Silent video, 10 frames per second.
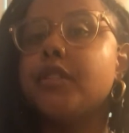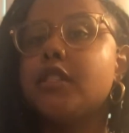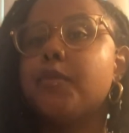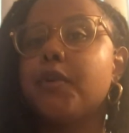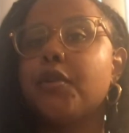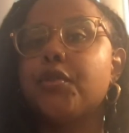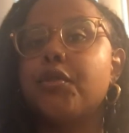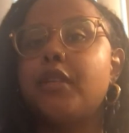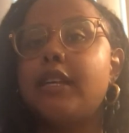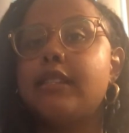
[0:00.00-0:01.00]
a spiritual
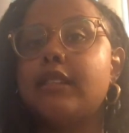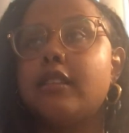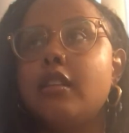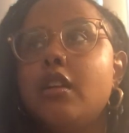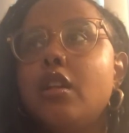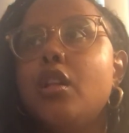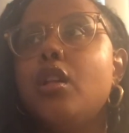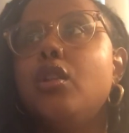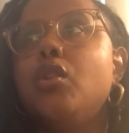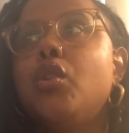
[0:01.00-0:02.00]
lesson.
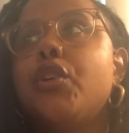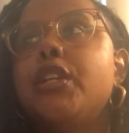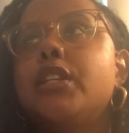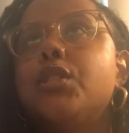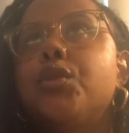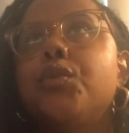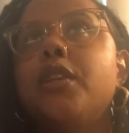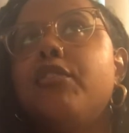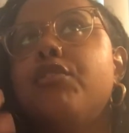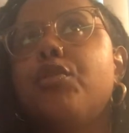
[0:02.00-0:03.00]
Learning to,
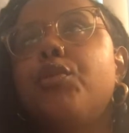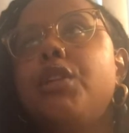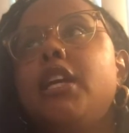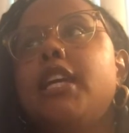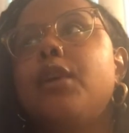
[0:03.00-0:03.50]
even though you didn't get